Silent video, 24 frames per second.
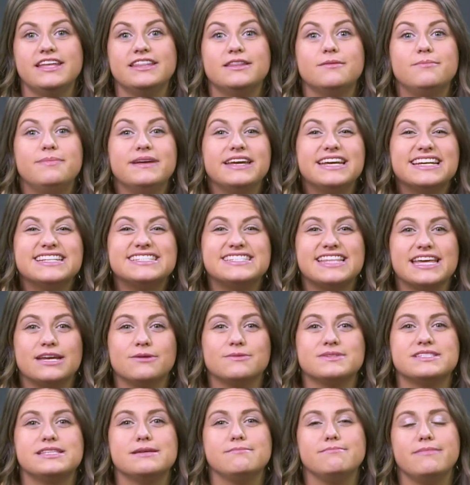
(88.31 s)
The biggest thing
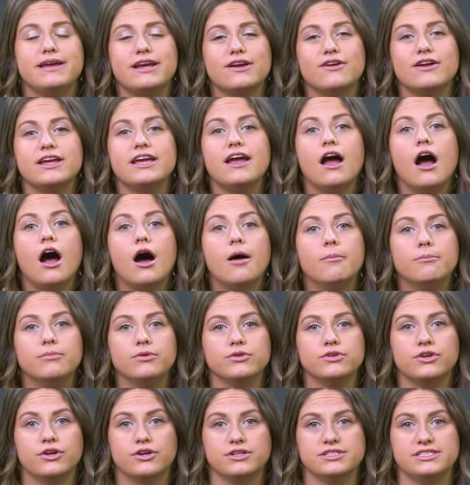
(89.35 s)
was that Mary
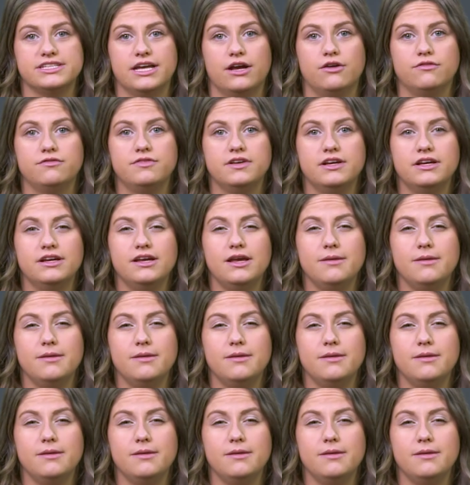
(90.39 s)
humbled herself,